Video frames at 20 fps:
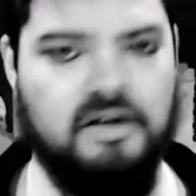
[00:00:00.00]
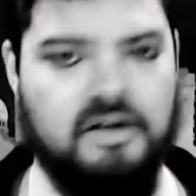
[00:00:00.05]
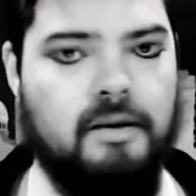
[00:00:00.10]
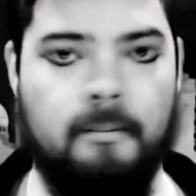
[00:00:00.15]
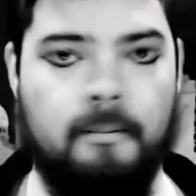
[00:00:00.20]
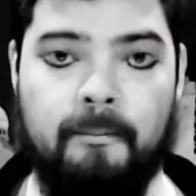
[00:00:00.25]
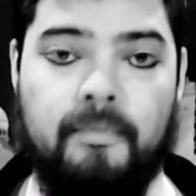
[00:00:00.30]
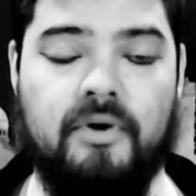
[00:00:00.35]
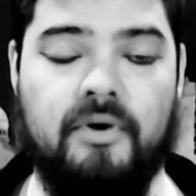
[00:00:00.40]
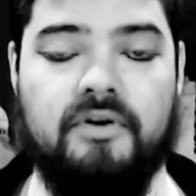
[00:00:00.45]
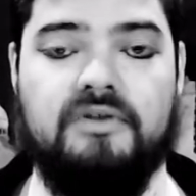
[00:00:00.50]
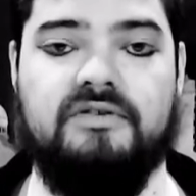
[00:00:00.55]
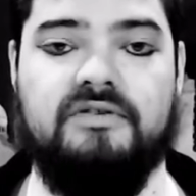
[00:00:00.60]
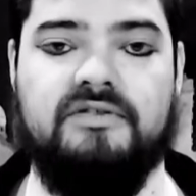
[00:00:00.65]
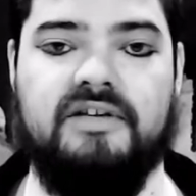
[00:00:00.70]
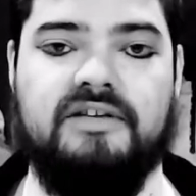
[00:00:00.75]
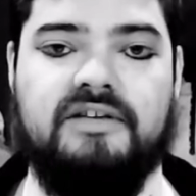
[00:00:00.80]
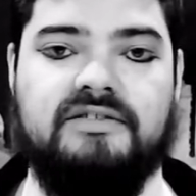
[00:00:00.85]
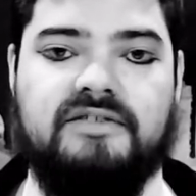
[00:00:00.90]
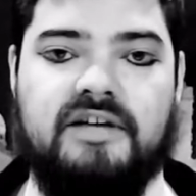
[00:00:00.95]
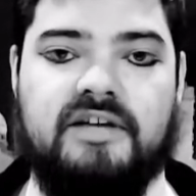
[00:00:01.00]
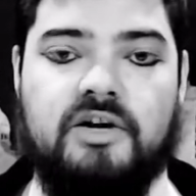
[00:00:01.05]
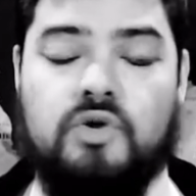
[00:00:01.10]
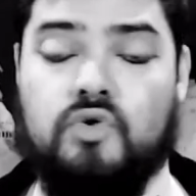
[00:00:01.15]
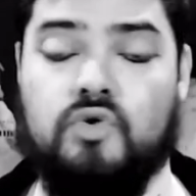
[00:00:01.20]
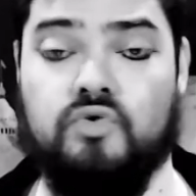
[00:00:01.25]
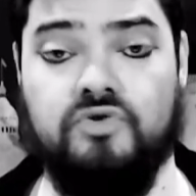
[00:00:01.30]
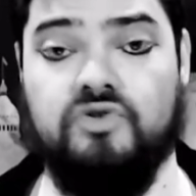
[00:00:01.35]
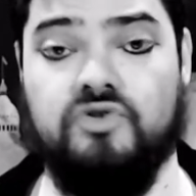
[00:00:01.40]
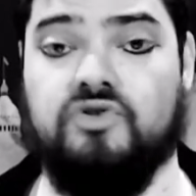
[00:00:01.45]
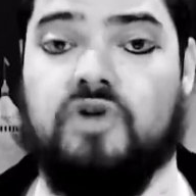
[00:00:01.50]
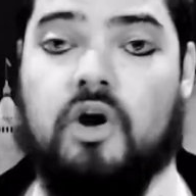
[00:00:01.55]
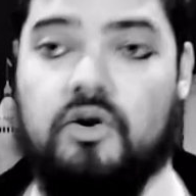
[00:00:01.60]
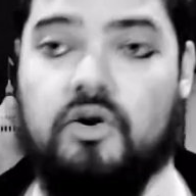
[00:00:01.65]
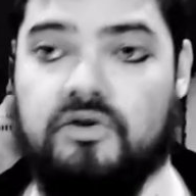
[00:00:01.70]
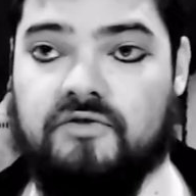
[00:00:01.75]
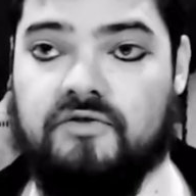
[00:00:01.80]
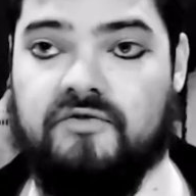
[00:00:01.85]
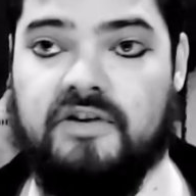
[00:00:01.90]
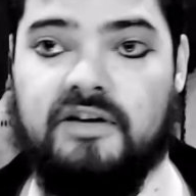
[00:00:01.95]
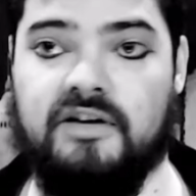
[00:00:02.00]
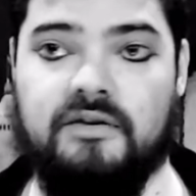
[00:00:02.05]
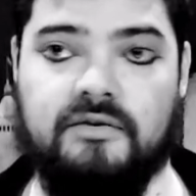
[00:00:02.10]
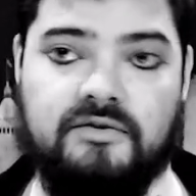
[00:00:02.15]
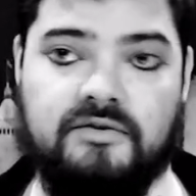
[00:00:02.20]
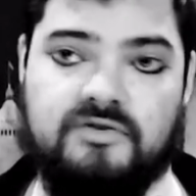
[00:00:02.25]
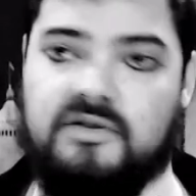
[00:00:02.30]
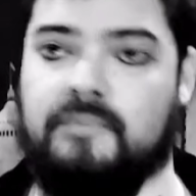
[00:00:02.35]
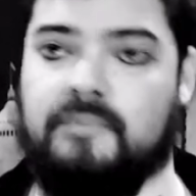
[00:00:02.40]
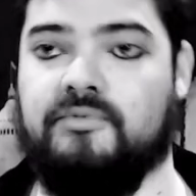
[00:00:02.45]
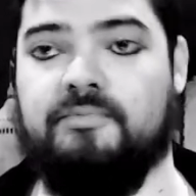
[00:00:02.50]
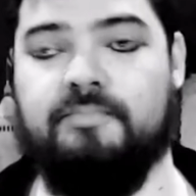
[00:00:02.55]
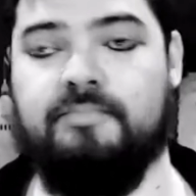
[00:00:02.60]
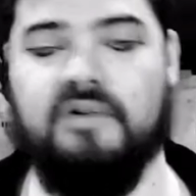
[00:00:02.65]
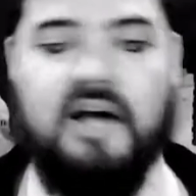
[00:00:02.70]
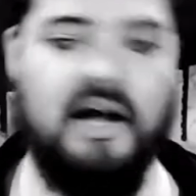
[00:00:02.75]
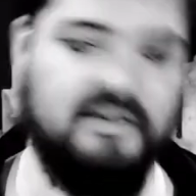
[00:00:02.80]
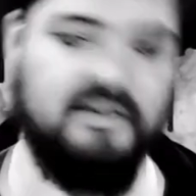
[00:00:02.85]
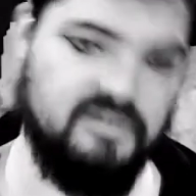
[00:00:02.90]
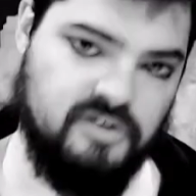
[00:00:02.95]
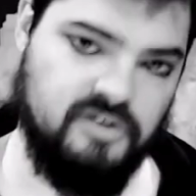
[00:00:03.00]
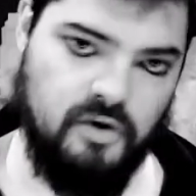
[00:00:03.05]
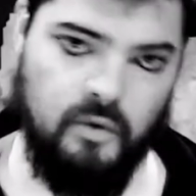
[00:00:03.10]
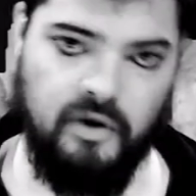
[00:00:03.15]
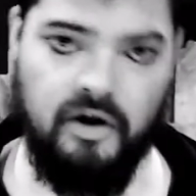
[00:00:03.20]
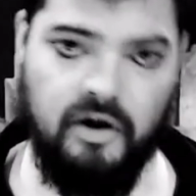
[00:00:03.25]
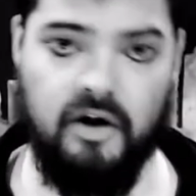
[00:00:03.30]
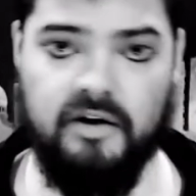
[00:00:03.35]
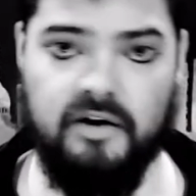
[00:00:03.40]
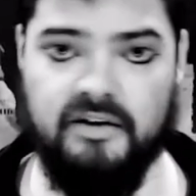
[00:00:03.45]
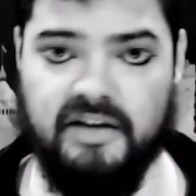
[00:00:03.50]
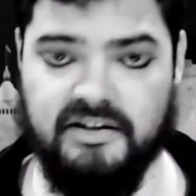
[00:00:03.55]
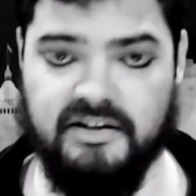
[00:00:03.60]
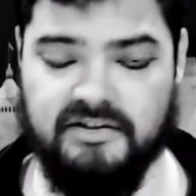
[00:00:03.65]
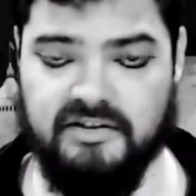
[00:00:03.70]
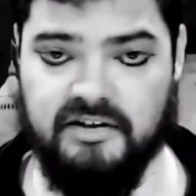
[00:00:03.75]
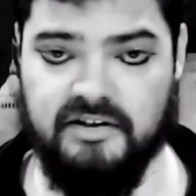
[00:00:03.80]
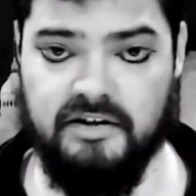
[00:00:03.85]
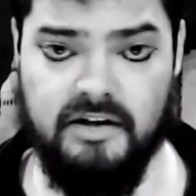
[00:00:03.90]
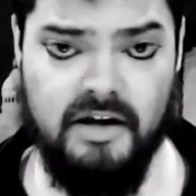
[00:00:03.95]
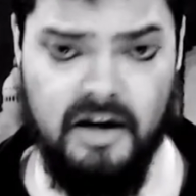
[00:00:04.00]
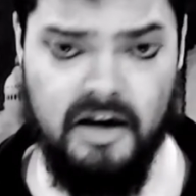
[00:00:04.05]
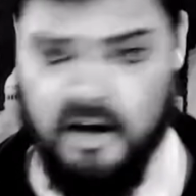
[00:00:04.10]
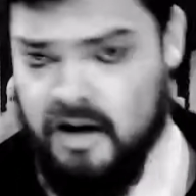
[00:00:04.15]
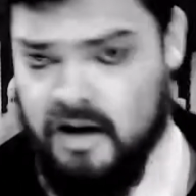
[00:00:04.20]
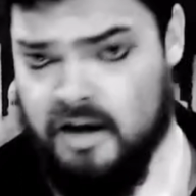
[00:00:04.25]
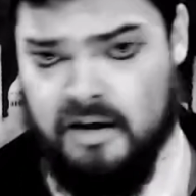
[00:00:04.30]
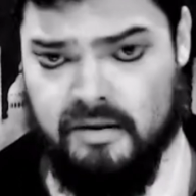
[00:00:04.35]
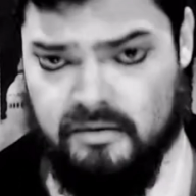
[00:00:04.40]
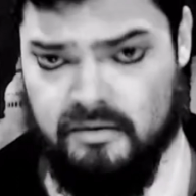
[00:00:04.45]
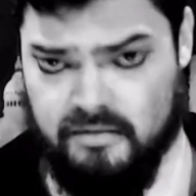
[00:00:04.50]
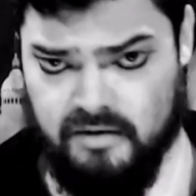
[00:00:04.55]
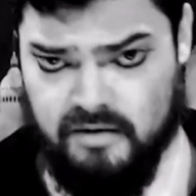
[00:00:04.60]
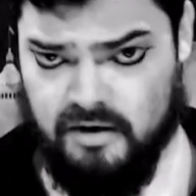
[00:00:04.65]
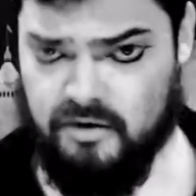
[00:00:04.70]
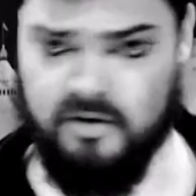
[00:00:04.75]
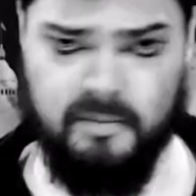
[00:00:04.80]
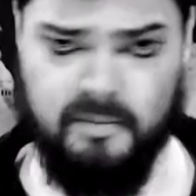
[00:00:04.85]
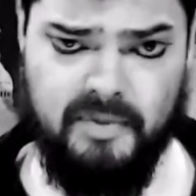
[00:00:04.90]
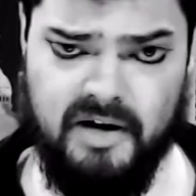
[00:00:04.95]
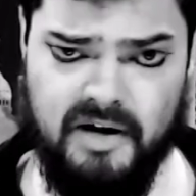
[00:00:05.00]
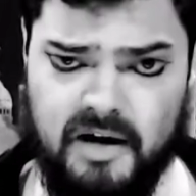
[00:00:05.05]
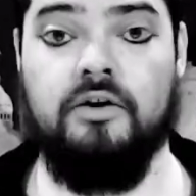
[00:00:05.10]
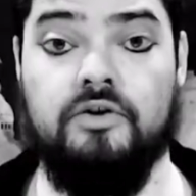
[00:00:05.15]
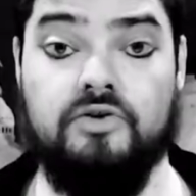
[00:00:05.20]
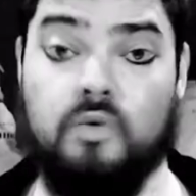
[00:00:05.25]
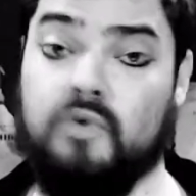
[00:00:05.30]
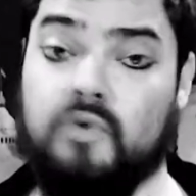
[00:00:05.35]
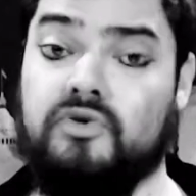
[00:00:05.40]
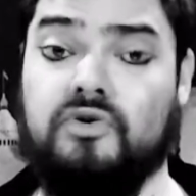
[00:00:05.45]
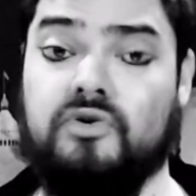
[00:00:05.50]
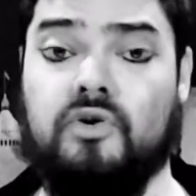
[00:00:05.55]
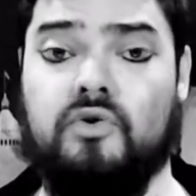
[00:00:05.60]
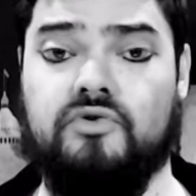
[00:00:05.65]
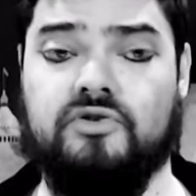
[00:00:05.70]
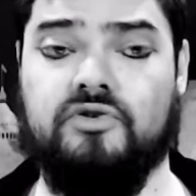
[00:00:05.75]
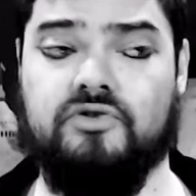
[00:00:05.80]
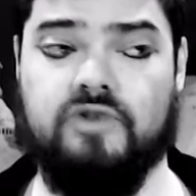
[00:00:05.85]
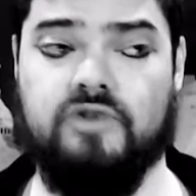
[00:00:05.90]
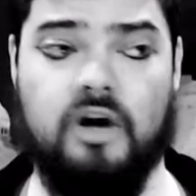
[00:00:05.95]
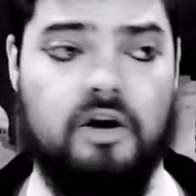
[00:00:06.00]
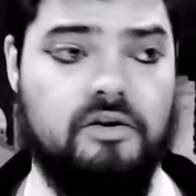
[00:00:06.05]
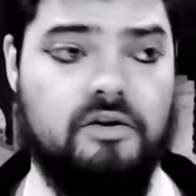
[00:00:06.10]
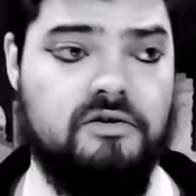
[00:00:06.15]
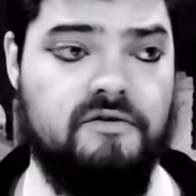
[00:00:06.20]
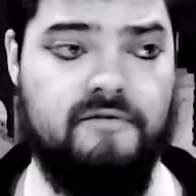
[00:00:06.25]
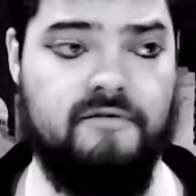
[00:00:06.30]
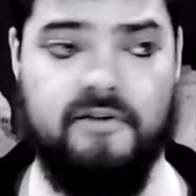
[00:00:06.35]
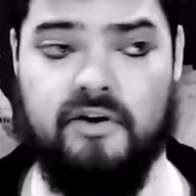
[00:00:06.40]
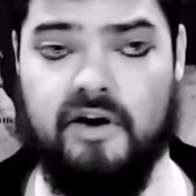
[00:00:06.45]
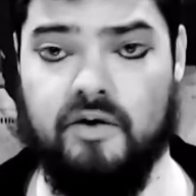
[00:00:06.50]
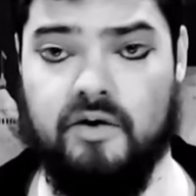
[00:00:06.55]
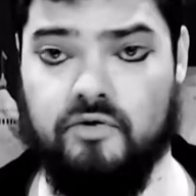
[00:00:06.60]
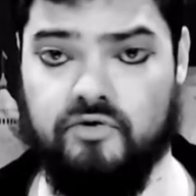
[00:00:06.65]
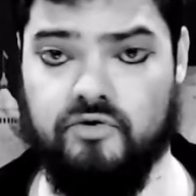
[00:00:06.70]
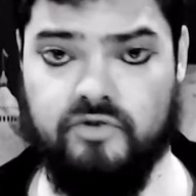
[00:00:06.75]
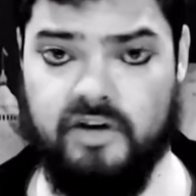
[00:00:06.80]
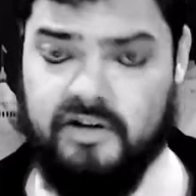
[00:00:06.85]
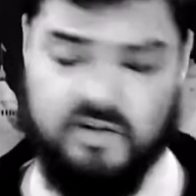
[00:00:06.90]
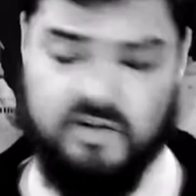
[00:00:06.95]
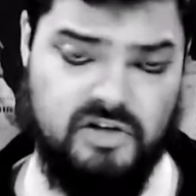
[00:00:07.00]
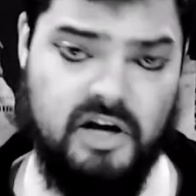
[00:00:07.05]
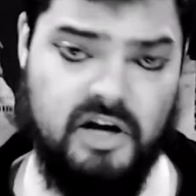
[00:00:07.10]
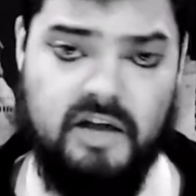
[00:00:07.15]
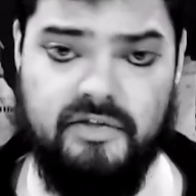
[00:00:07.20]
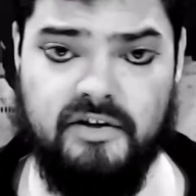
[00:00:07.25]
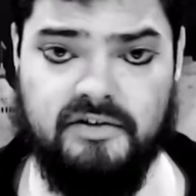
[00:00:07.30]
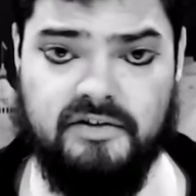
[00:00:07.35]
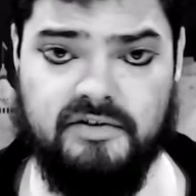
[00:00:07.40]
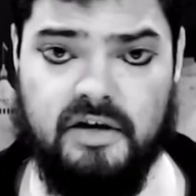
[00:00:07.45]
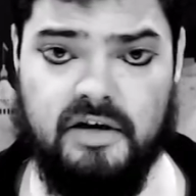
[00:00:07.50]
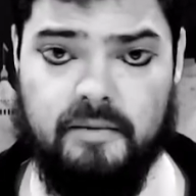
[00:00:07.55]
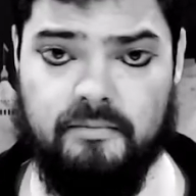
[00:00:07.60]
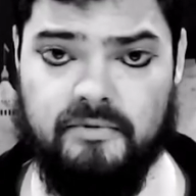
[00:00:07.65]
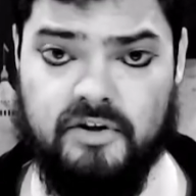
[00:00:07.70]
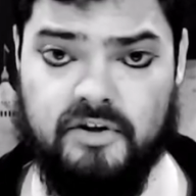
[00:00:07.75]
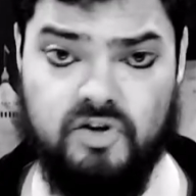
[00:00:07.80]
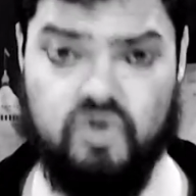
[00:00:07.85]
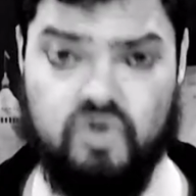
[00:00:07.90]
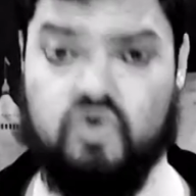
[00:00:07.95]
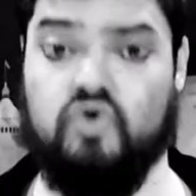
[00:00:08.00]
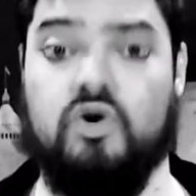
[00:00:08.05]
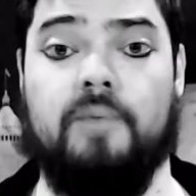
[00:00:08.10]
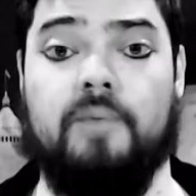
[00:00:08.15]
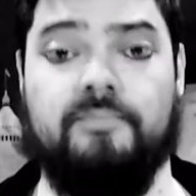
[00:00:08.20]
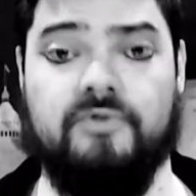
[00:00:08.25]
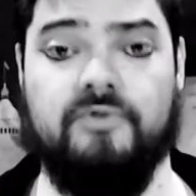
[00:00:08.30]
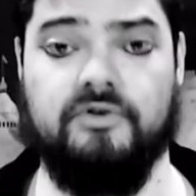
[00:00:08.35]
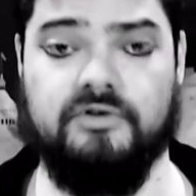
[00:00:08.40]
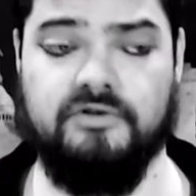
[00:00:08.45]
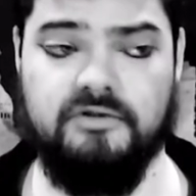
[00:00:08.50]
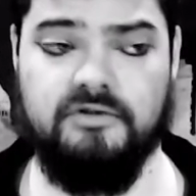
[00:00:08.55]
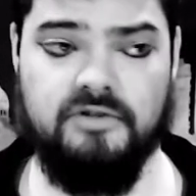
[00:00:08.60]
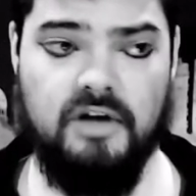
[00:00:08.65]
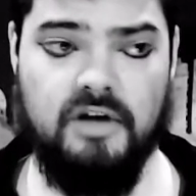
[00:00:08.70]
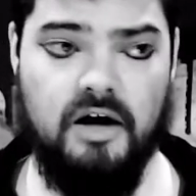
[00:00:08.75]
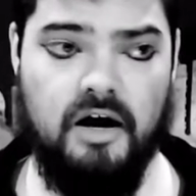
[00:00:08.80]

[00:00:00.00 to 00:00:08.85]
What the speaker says: books that say who's in charge of it and some plots going on in that city that you could pick up. So once you know who's in charge, figuring out who's trying to shake things up, the disruptors.